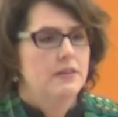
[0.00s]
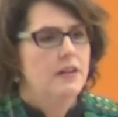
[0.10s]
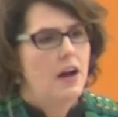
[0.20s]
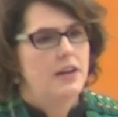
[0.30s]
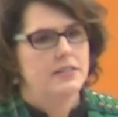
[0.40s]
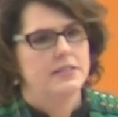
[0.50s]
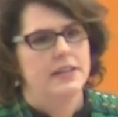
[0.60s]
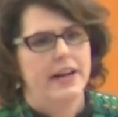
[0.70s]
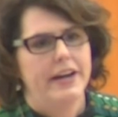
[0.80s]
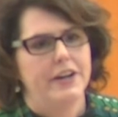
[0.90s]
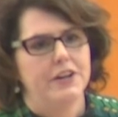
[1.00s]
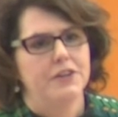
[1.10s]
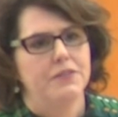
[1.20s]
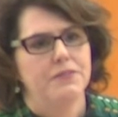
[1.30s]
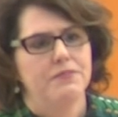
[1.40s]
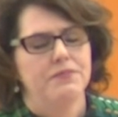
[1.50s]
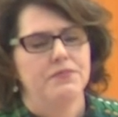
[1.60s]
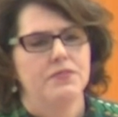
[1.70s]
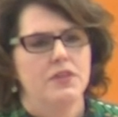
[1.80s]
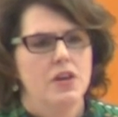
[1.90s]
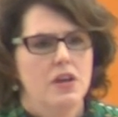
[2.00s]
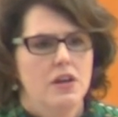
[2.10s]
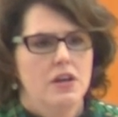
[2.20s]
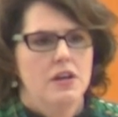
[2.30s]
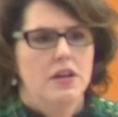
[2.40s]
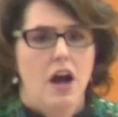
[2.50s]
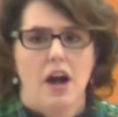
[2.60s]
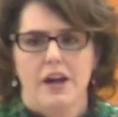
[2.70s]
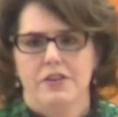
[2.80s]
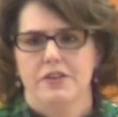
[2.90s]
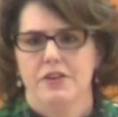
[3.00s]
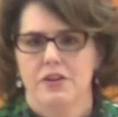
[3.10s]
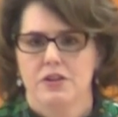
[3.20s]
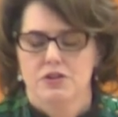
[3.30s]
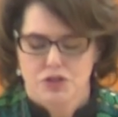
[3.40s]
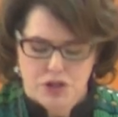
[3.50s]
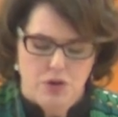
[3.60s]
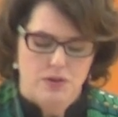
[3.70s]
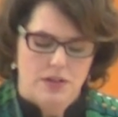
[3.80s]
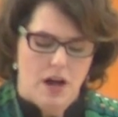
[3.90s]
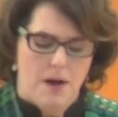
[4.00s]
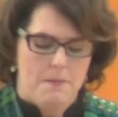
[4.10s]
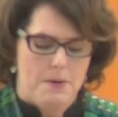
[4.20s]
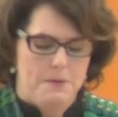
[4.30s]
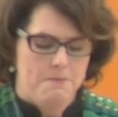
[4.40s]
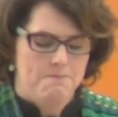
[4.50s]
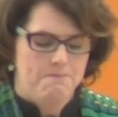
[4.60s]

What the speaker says: God is there. God shows up.